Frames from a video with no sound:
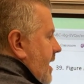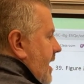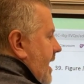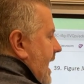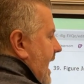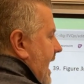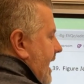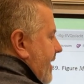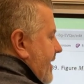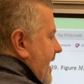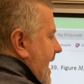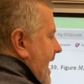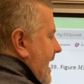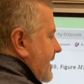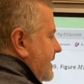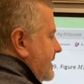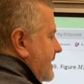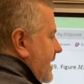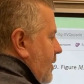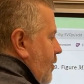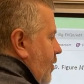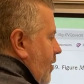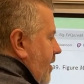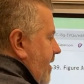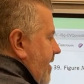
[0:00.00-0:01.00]
and that is
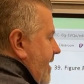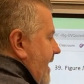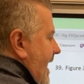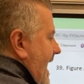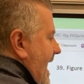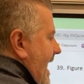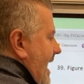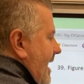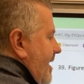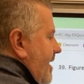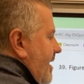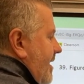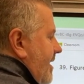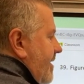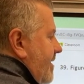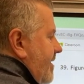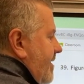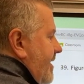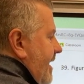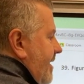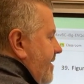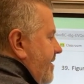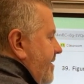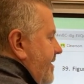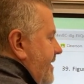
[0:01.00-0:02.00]
equal to that,
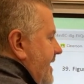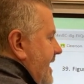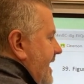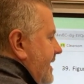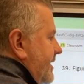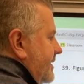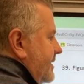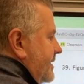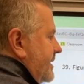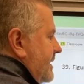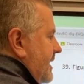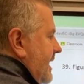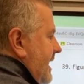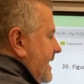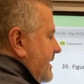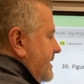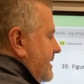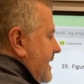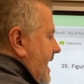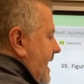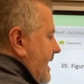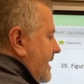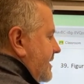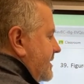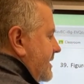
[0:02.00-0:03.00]
then this is an
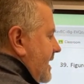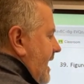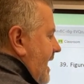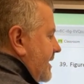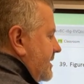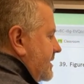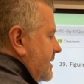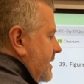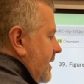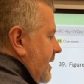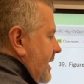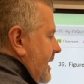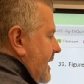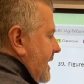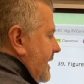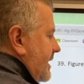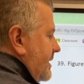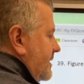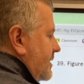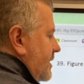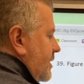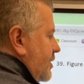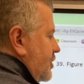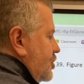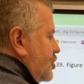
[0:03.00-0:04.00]

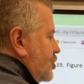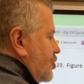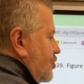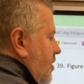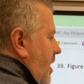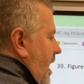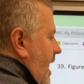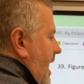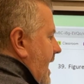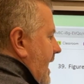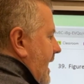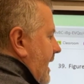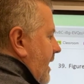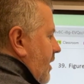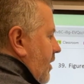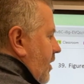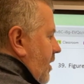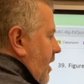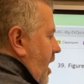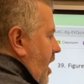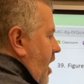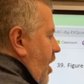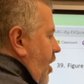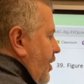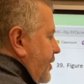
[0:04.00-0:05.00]
isosceles
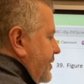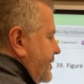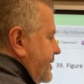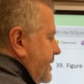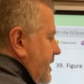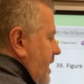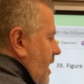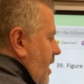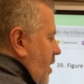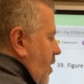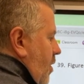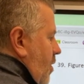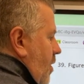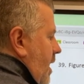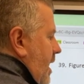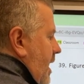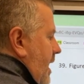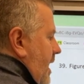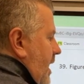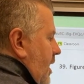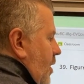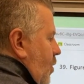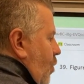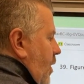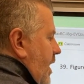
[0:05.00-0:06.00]
triangle also,
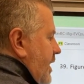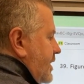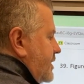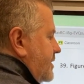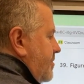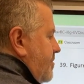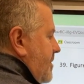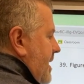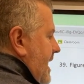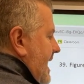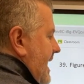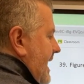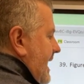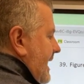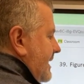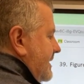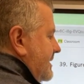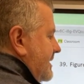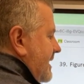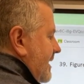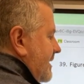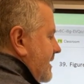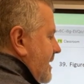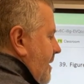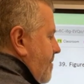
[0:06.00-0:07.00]
which means
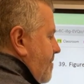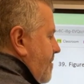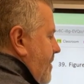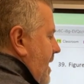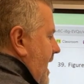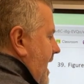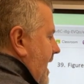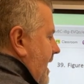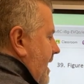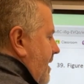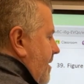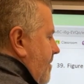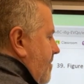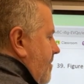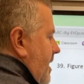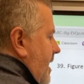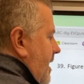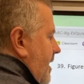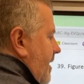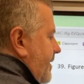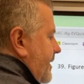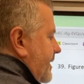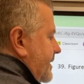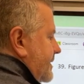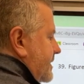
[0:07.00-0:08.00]
that the
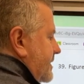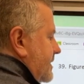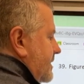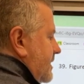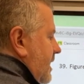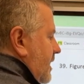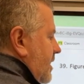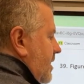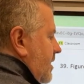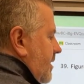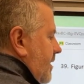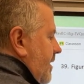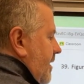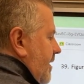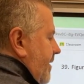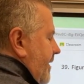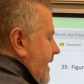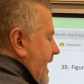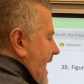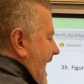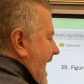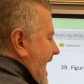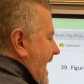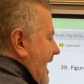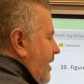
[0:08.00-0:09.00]
bottom,
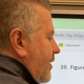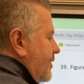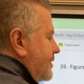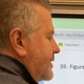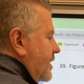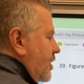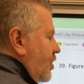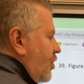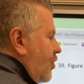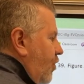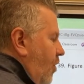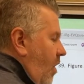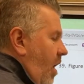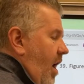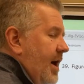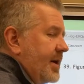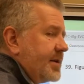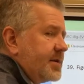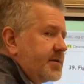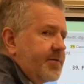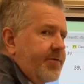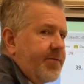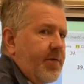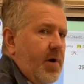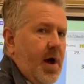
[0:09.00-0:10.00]
the angles
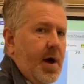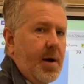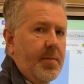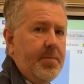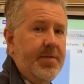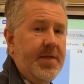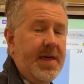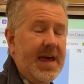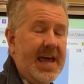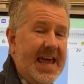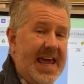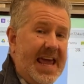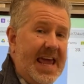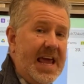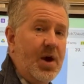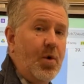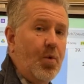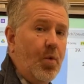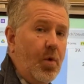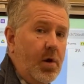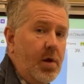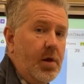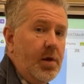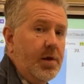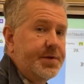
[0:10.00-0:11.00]
across from the
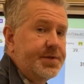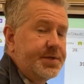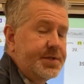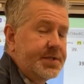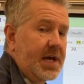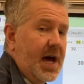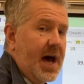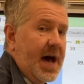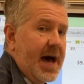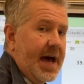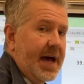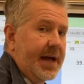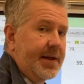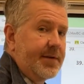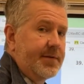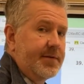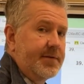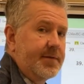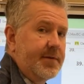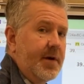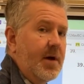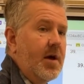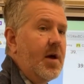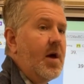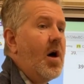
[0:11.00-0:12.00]
equal
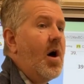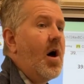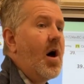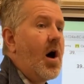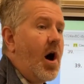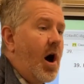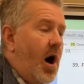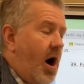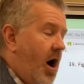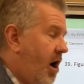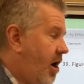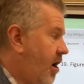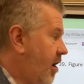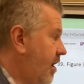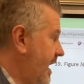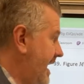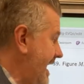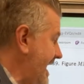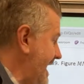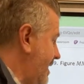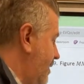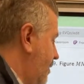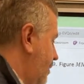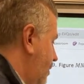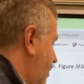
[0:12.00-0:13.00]
sides are
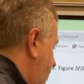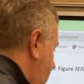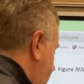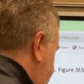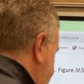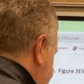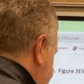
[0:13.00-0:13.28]
equal.